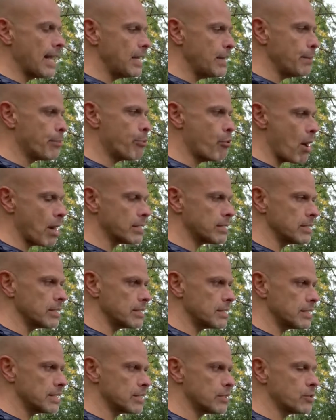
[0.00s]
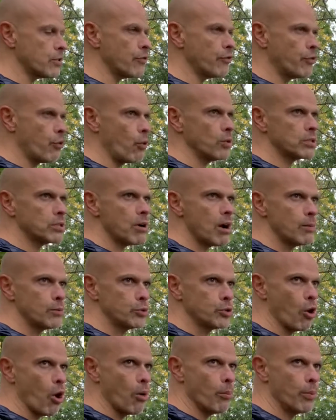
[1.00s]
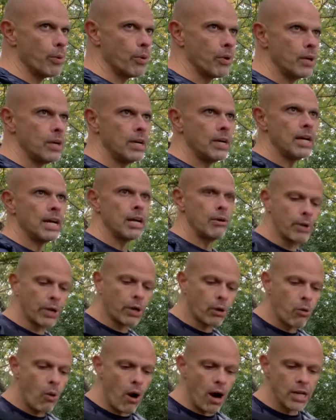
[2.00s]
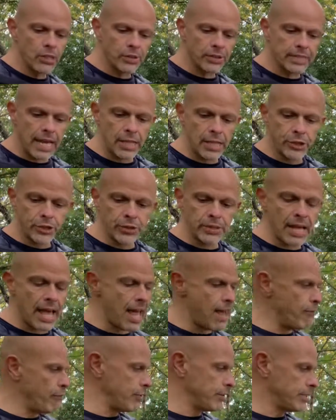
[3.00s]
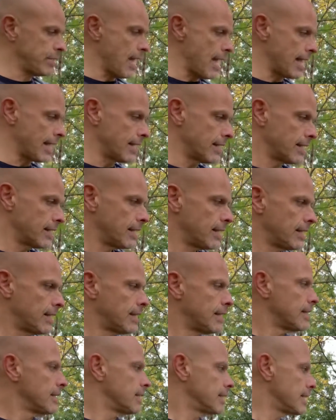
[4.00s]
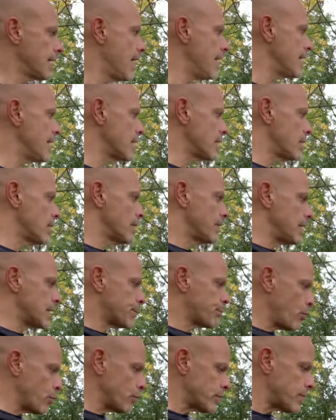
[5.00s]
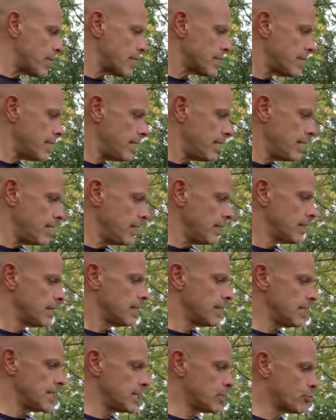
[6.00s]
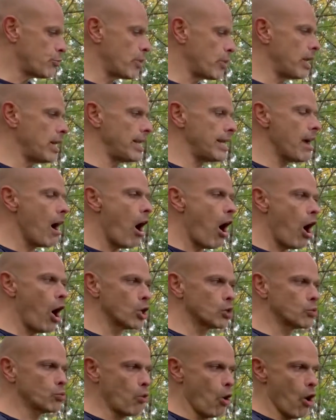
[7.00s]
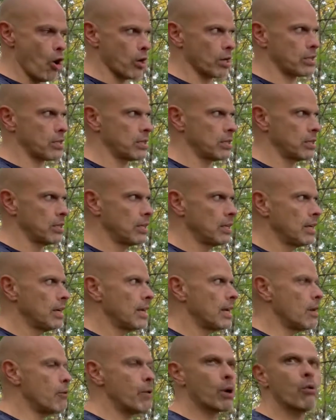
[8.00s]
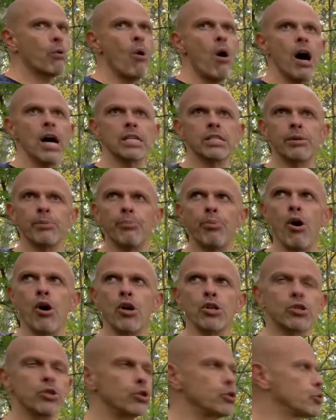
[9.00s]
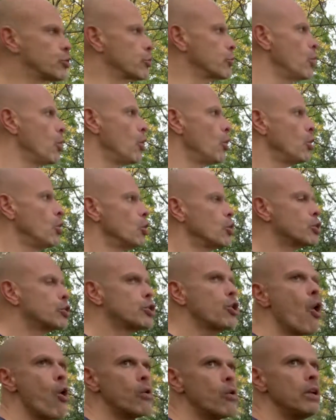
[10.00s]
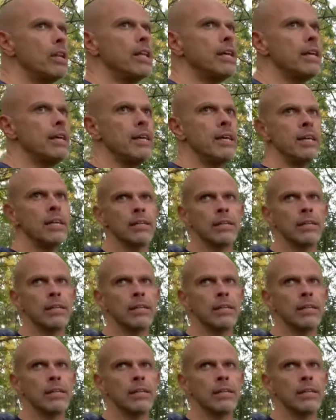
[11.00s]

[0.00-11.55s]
practice. It's a full-time job. It requires attention every day. Yeah, this process here is really hard work. It requires the person to totally